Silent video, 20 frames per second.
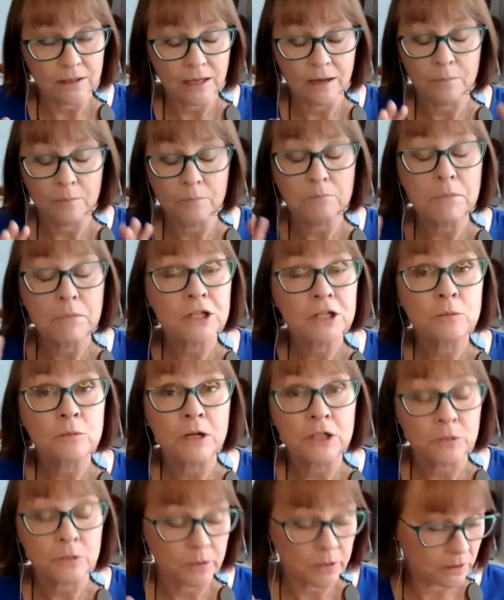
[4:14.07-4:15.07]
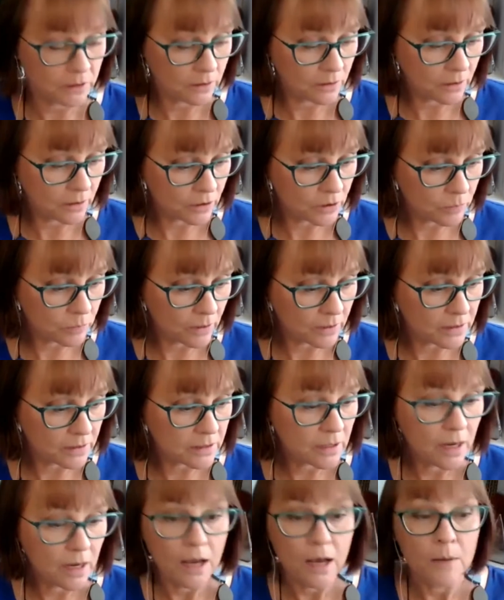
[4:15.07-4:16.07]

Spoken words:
are much, much better than those ones.